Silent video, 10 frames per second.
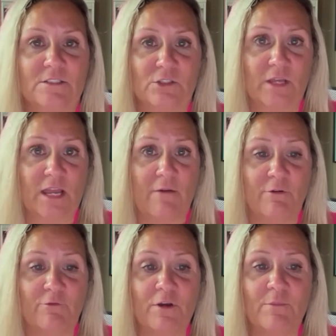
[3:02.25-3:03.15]
So they have a
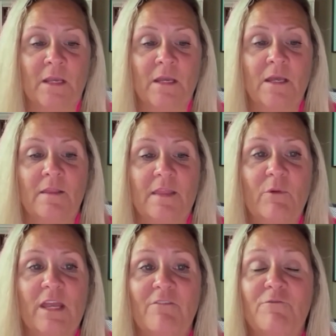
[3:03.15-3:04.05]
freebie. Then
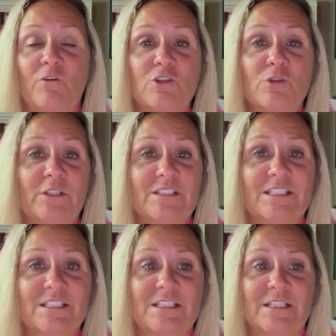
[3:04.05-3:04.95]
we have virtual
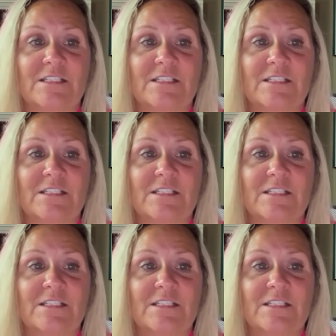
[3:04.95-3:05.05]
assistants,